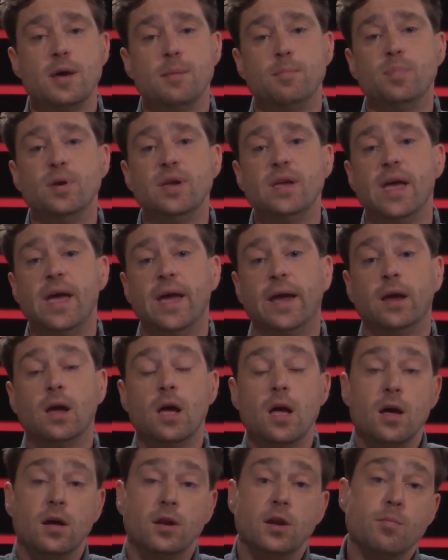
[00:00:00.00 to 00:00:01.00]
being
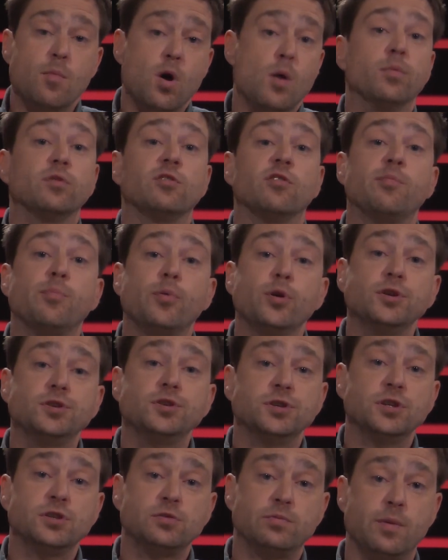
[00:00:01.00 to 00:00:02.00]
the moment of
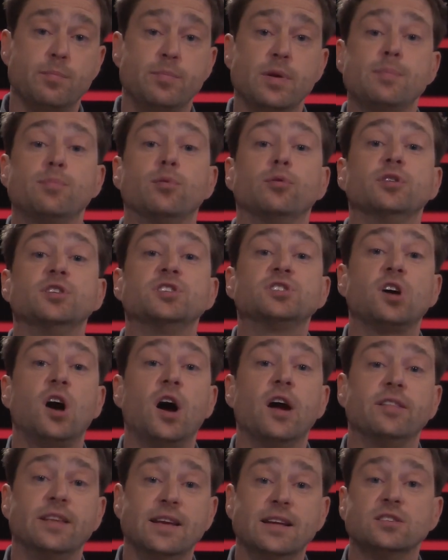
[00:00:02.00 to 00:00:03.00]
purchase, when people
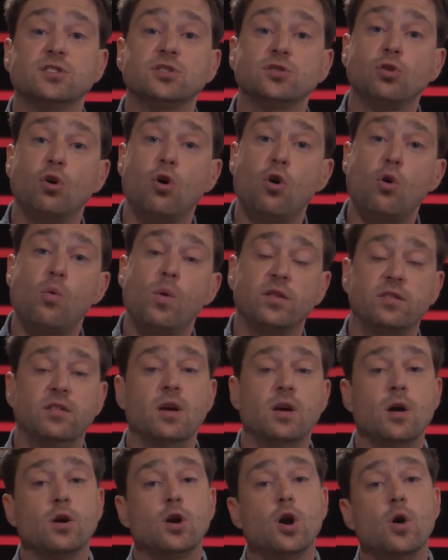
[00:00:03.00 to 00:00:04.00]
decide in store what they
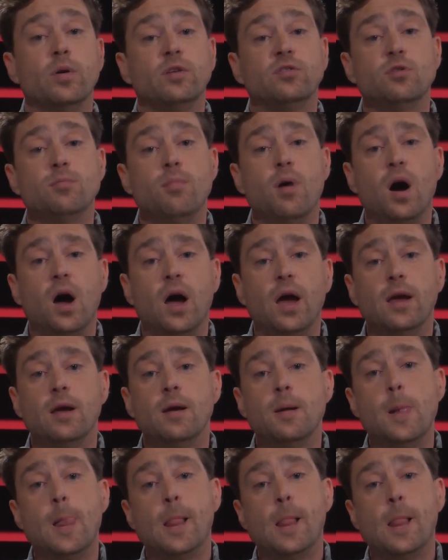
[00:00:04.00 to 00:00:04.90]
are going to buy,